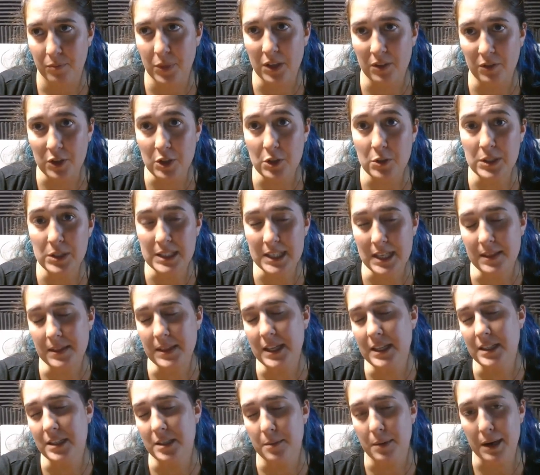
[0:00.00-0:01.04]
But if you sent
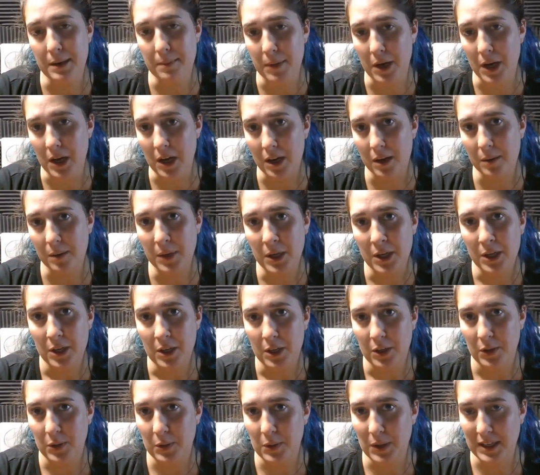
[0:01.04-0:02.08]
that to my mom,
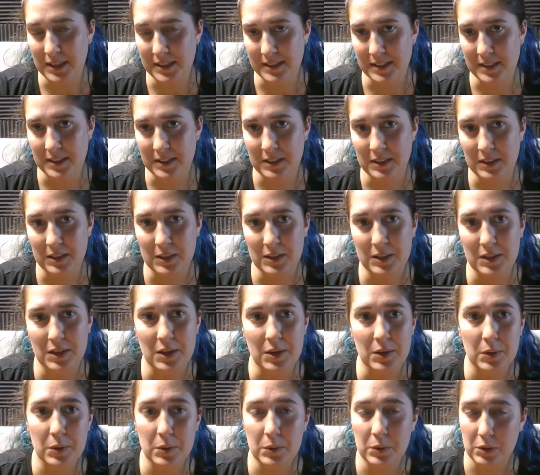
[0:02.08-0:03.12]
who has
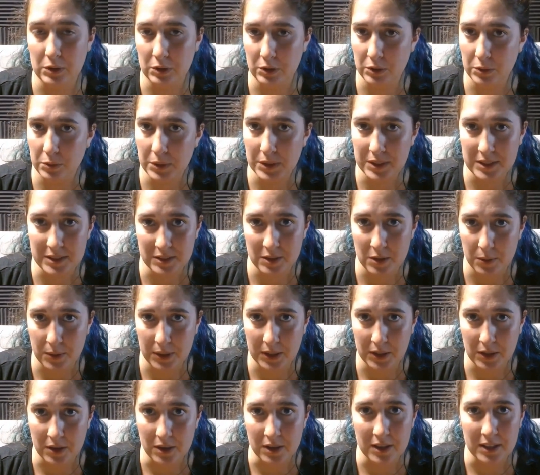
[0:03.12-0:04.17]
no clue what is
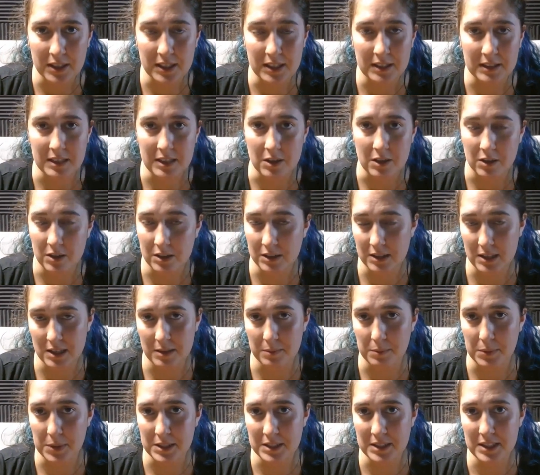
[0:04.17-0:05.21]
going on in the
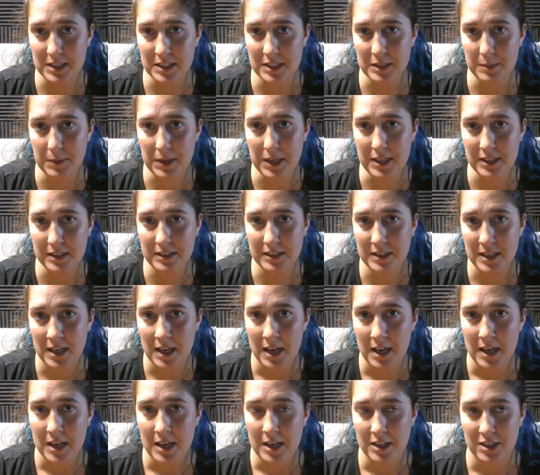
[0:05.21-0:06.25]
online business space,
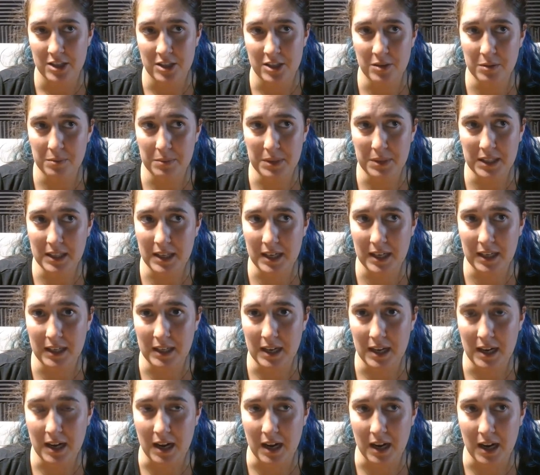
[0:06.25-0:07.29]
she would be
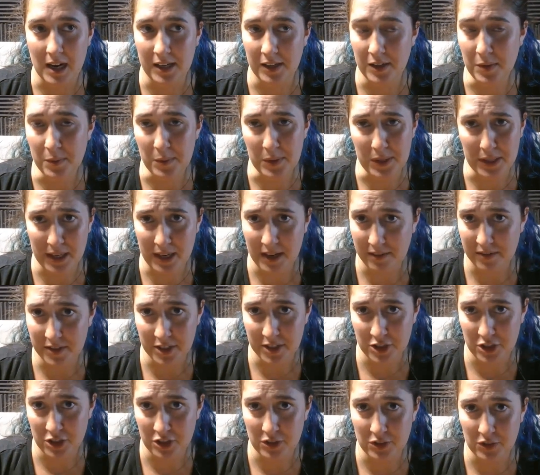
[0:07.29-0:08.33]
like, I don't want to have
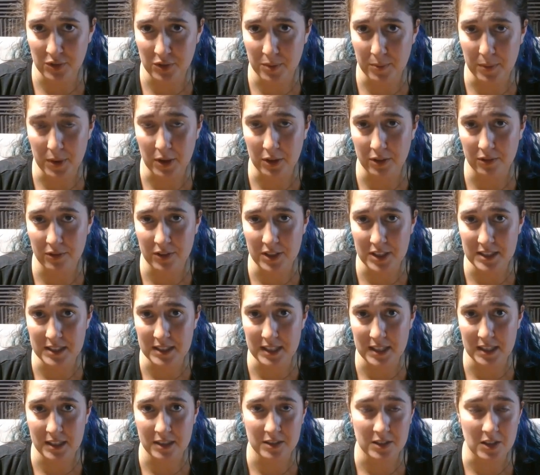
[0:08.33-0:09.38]
to choose from all of these
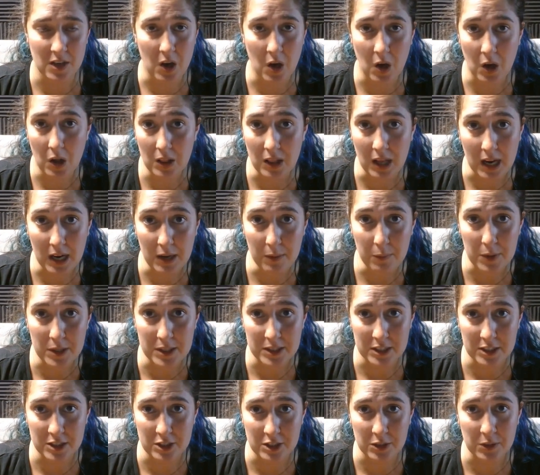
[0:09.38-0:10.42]
things. All I
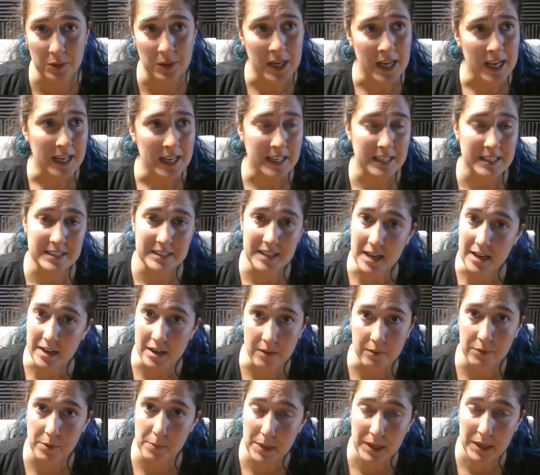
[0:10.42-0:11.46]
want to do is sign
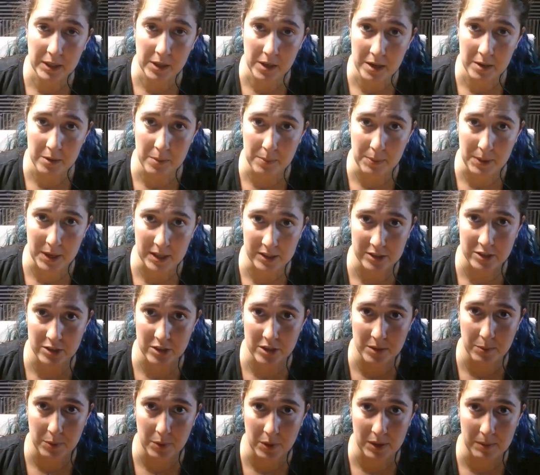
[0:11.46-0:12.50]
up for my
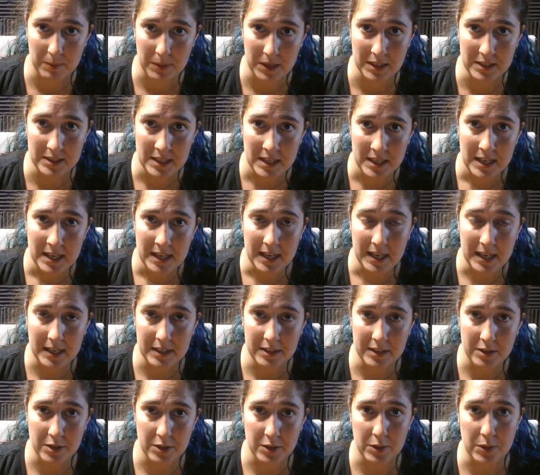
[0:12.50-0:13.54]
chiropractor appointment
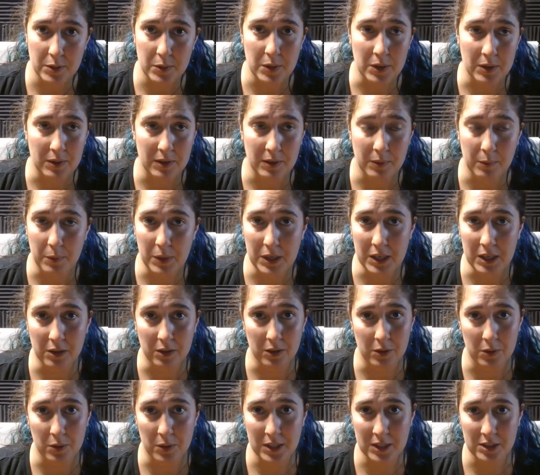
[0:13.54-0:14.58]
and know that we
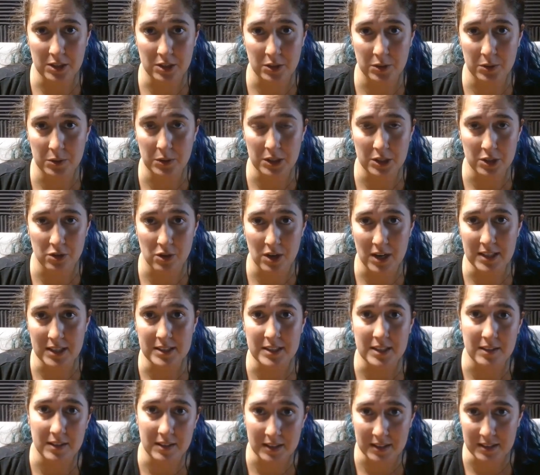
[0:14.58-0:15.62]
are going to
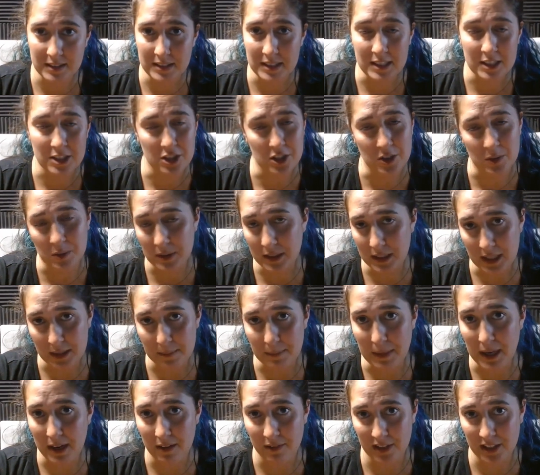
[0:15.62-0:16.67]
address this issue that
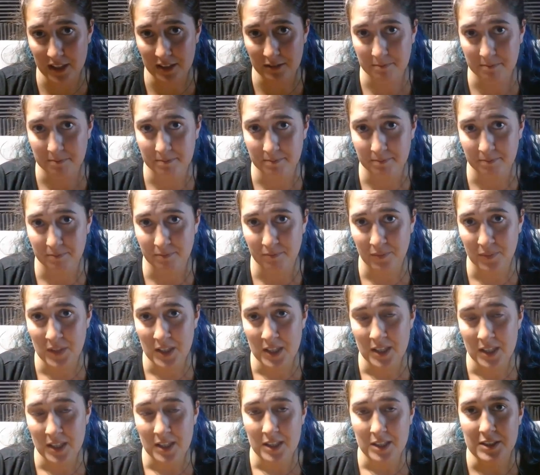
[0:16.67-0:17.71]
I'm having.
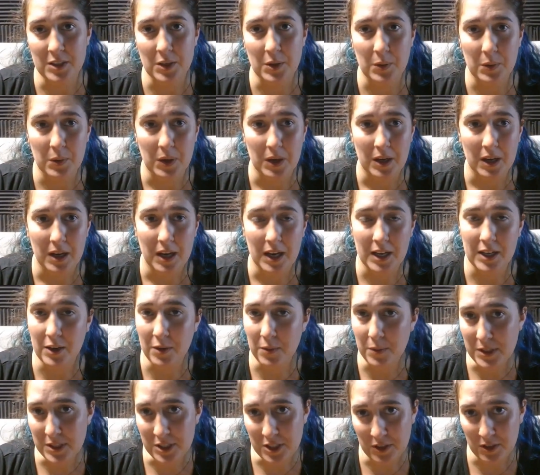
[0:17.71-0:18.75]
So I
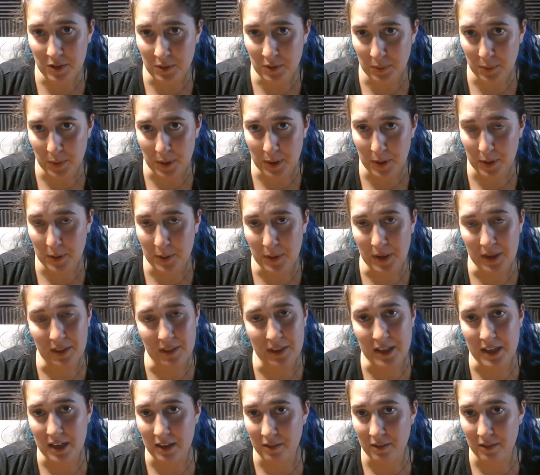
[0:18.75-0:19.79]
don't want you to throw
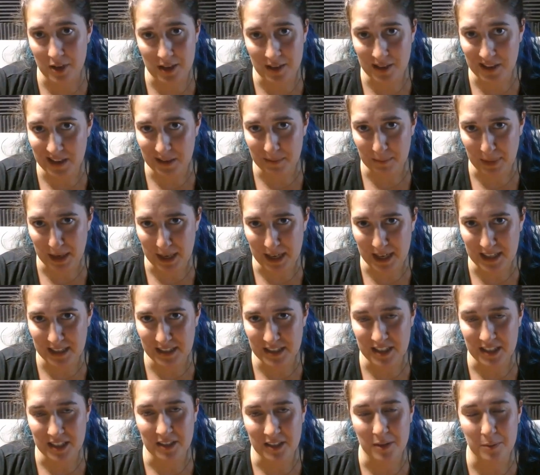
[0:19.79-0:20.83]
the everything
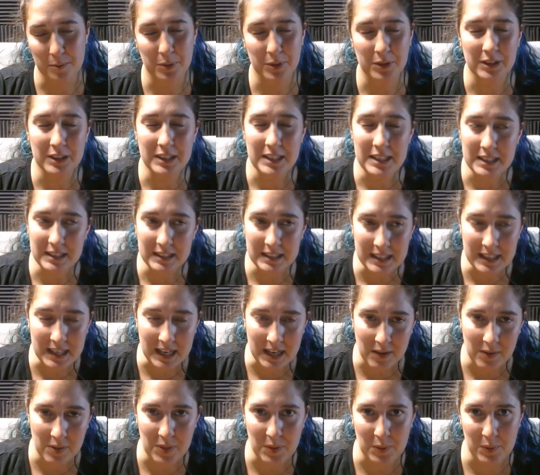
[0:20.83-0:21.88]
page completely
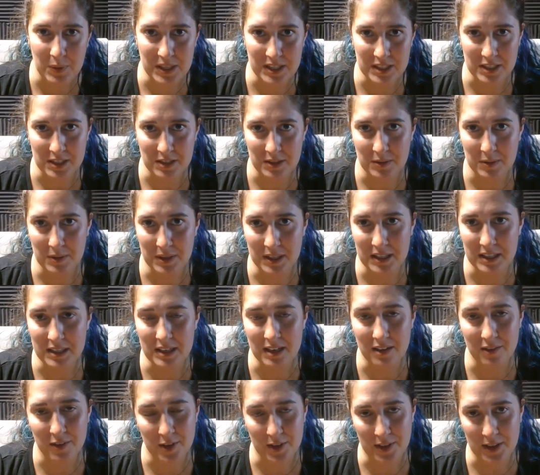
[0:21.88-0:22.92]
out the window and
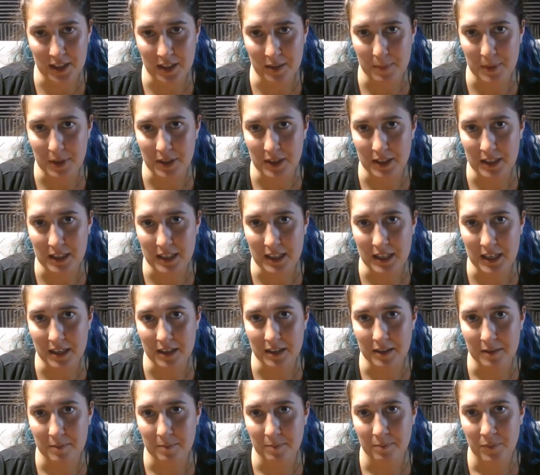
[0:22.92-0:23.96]
never think about it
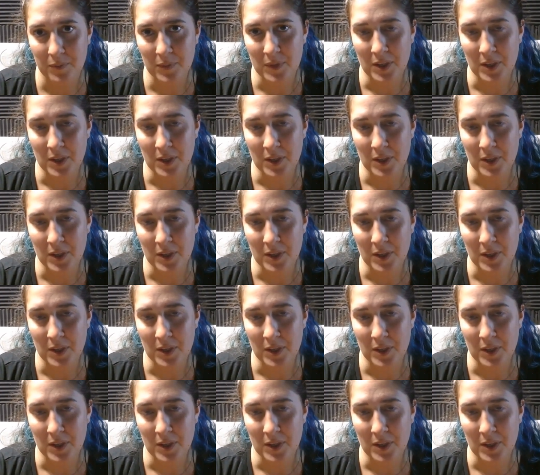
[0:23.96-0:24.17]
again.